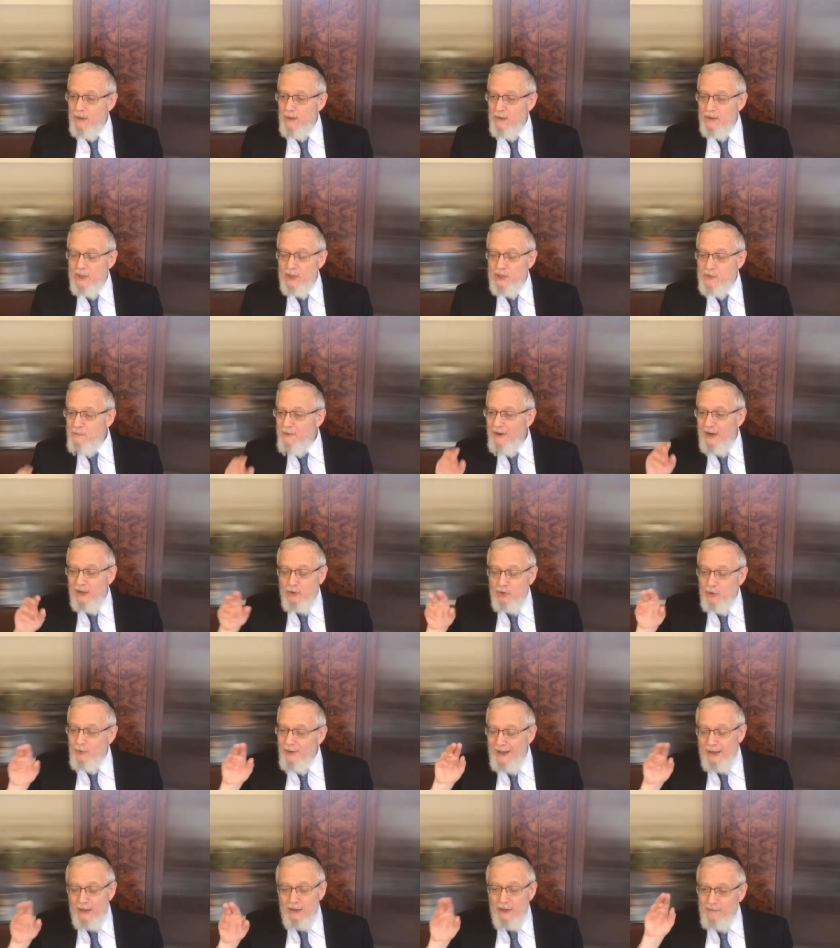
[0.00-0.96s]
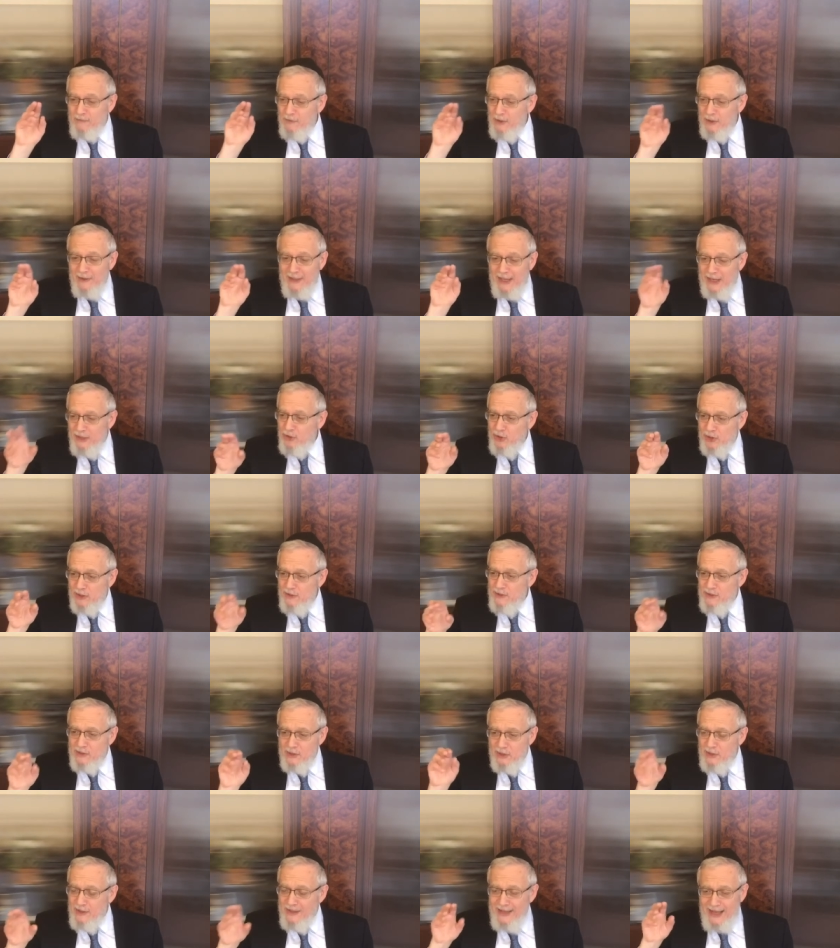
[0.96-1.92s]
The spirituality of the
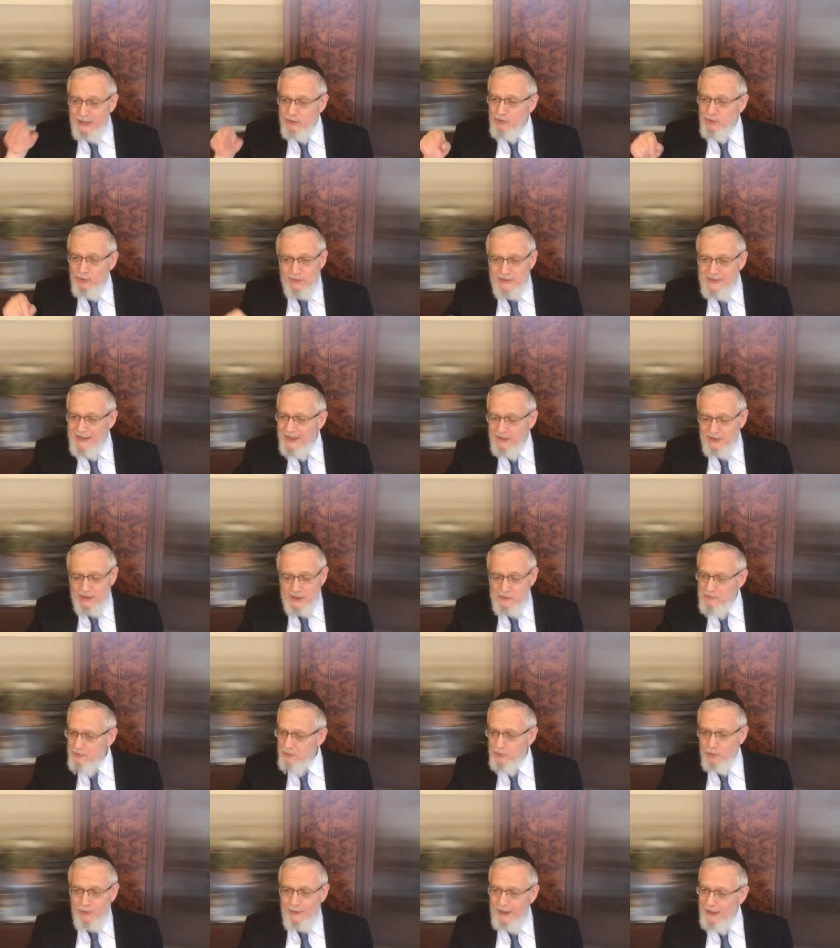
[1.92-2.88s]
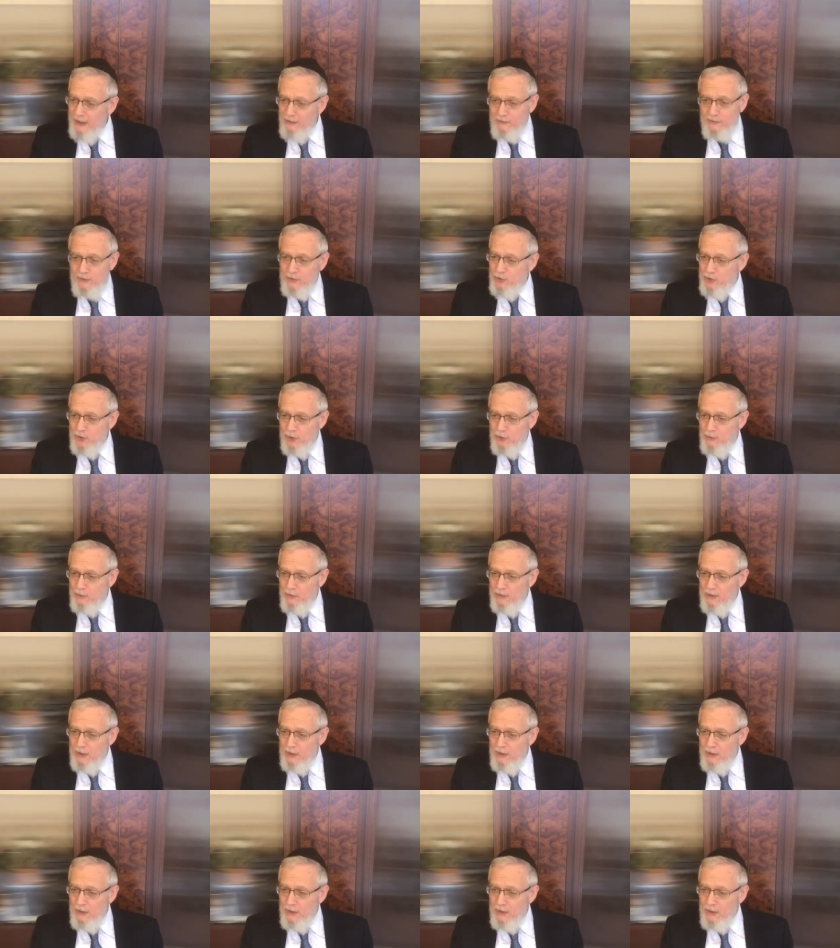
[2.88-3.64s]
nations, the non Jew is not the spirituality of the Jew.